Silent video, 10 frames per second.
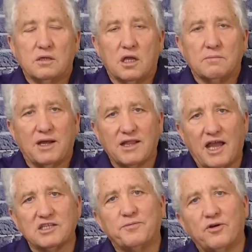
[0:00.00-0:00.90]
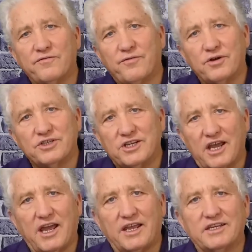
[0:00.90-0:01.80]
And my last point for
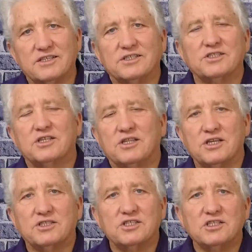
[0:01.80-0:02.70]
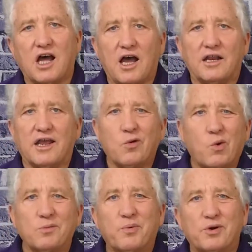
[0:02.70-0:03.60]
today is, is that this is not a
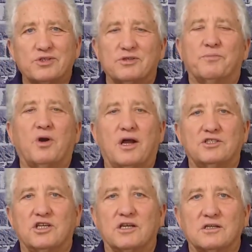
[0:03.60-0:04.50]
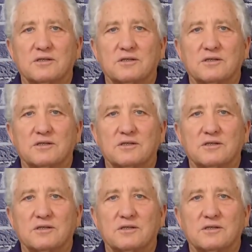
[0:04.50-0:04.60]
one-person project.